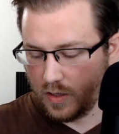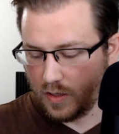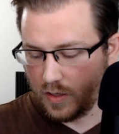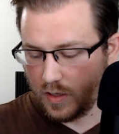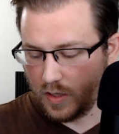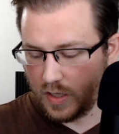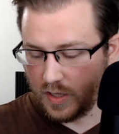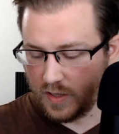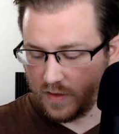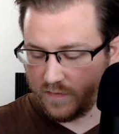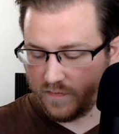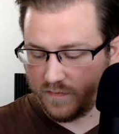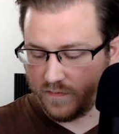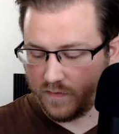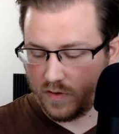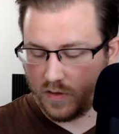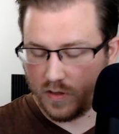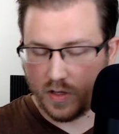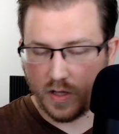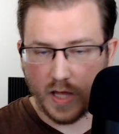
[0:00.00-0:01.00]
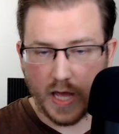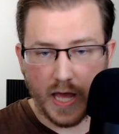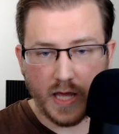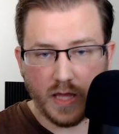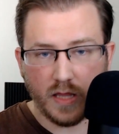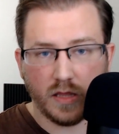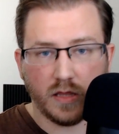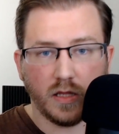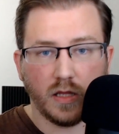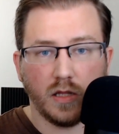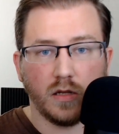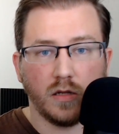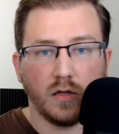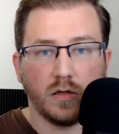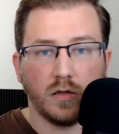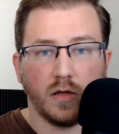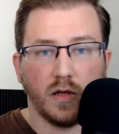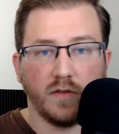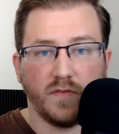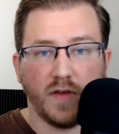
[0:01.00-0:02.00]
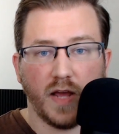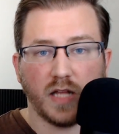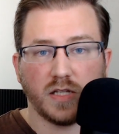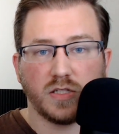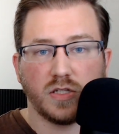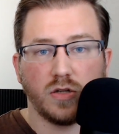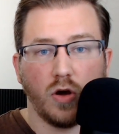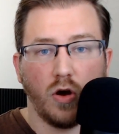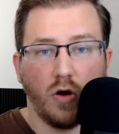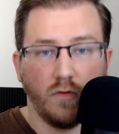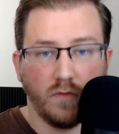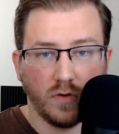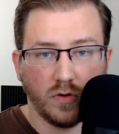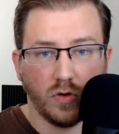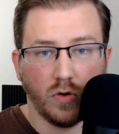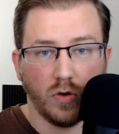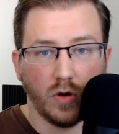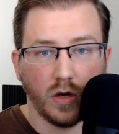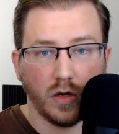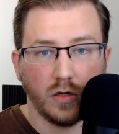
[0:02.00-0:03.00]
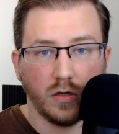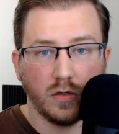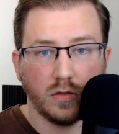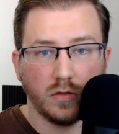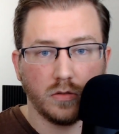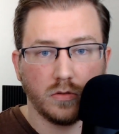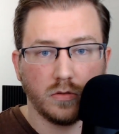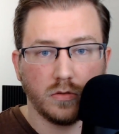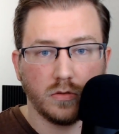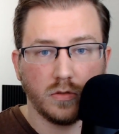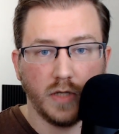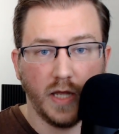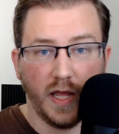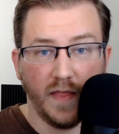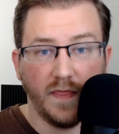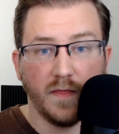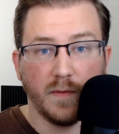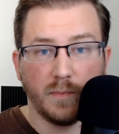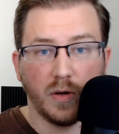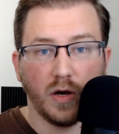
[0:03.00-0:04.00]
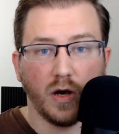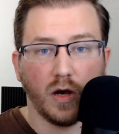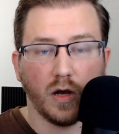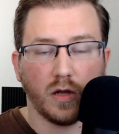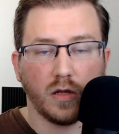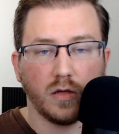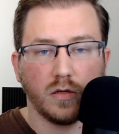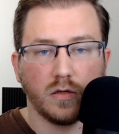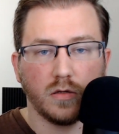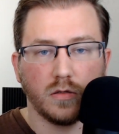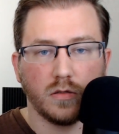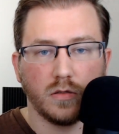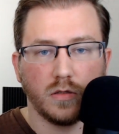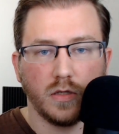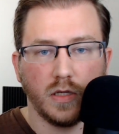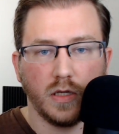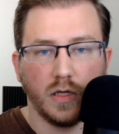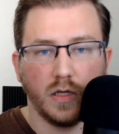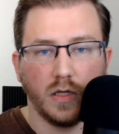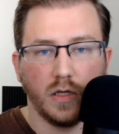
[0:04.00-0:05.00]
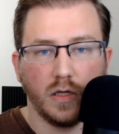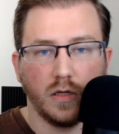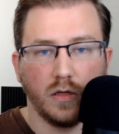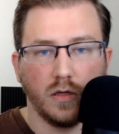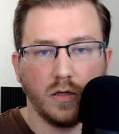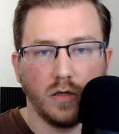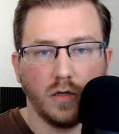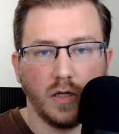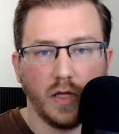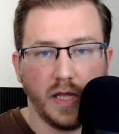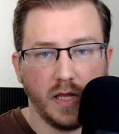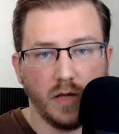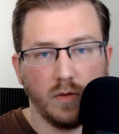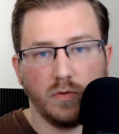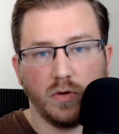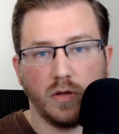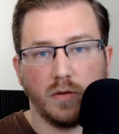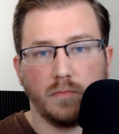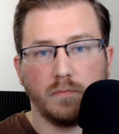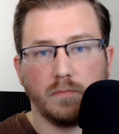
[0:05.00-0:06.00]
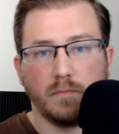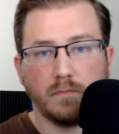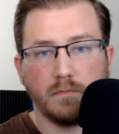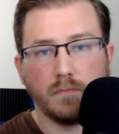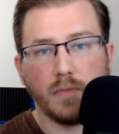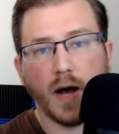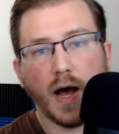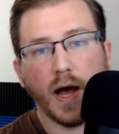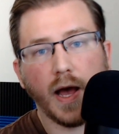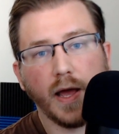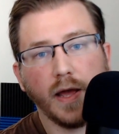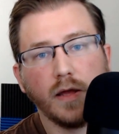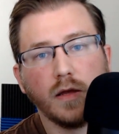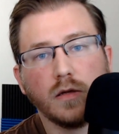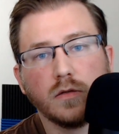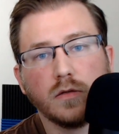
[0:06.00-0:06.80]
If Eithan advanced to Overlord in the book, he would get